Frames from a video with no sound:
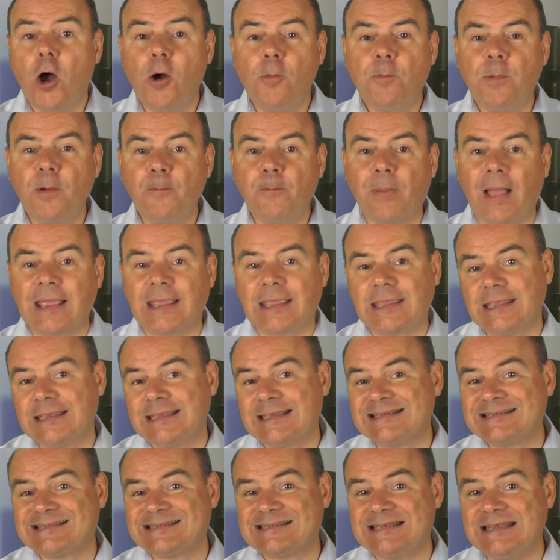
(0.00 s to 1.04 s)
open banking
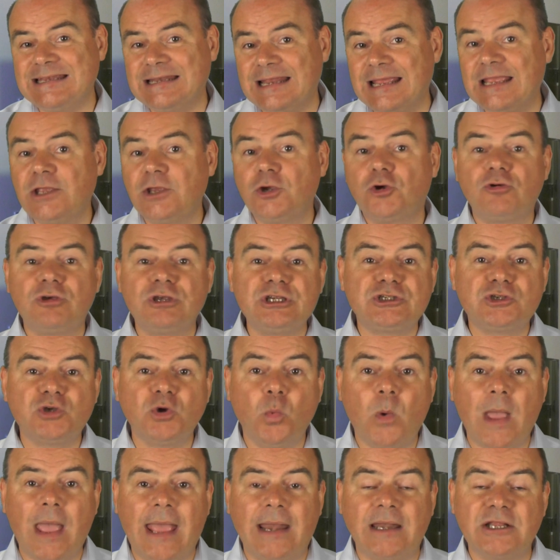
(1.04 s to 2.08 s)
has seen increased
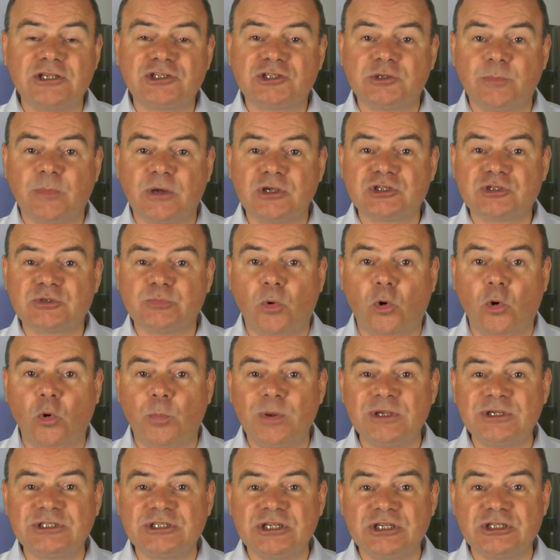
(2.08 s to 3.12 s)
awareness among small
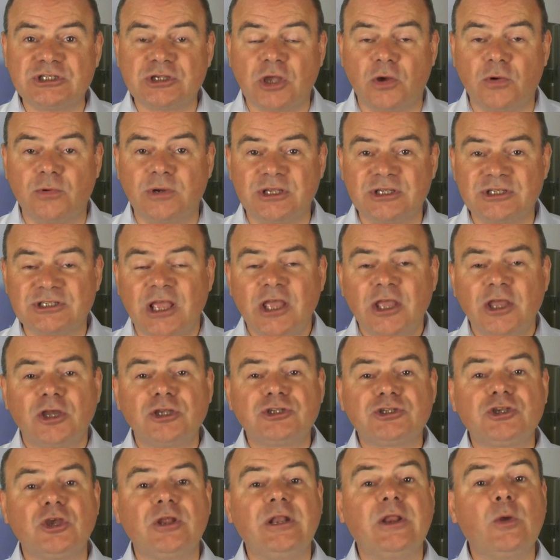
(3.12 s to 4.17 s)
business owners
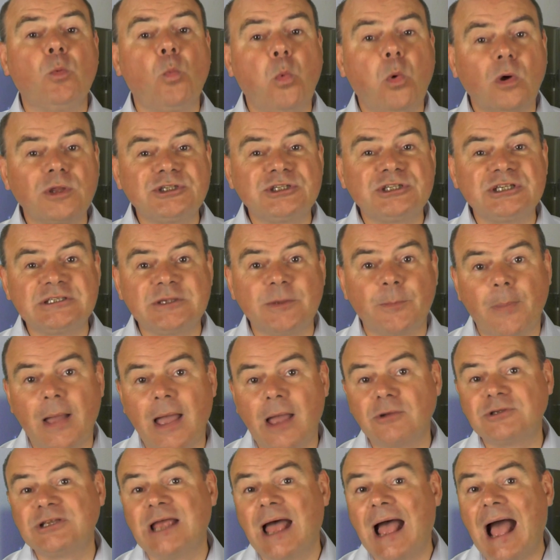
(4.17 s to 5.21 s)
concerning what it's
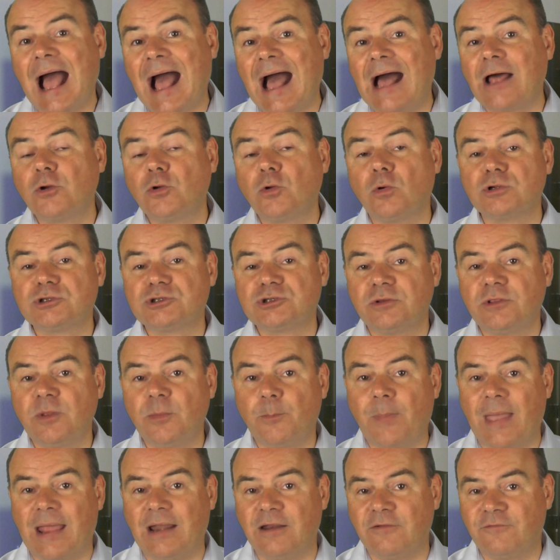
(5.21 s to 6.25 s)
about and also the
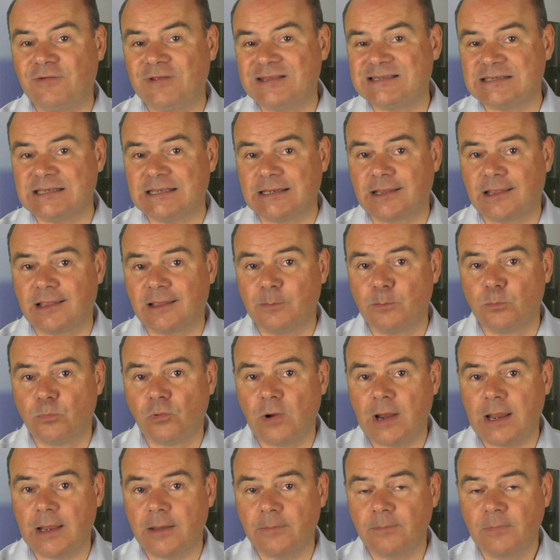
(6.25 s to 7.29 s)
benefits it can
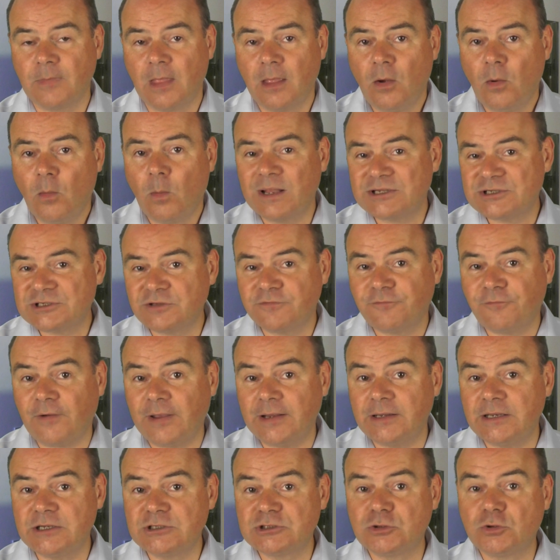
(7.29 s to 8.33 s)
bring. Well, that's the
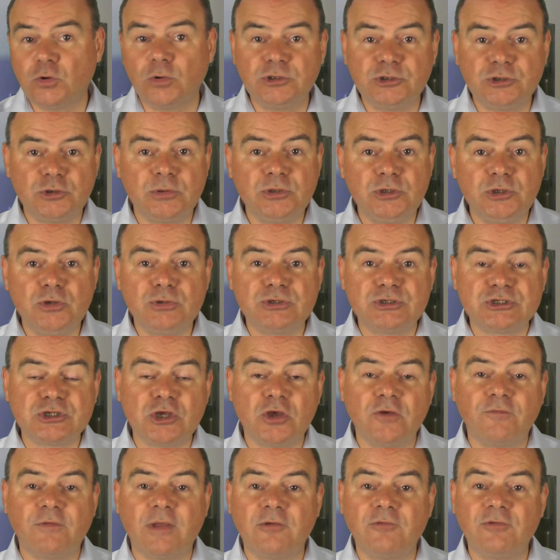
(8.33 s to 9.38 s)
findings according to a new
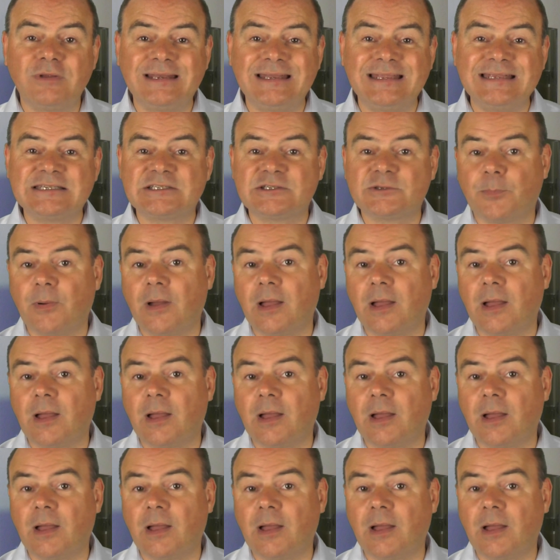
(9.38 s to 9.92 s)
survey released